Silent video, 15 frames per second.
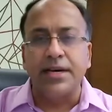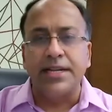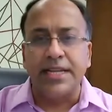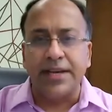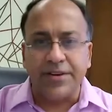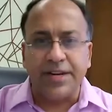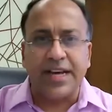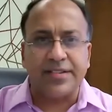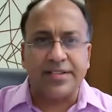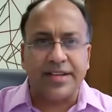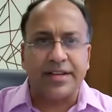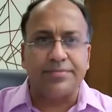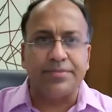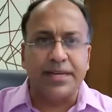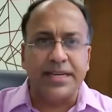Never has
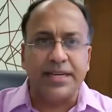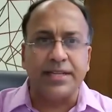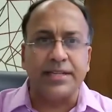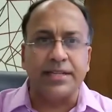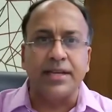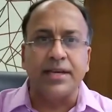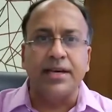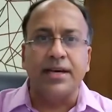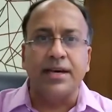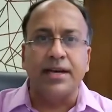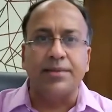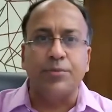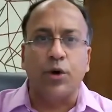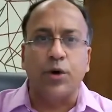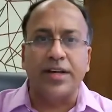there been
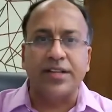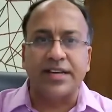a more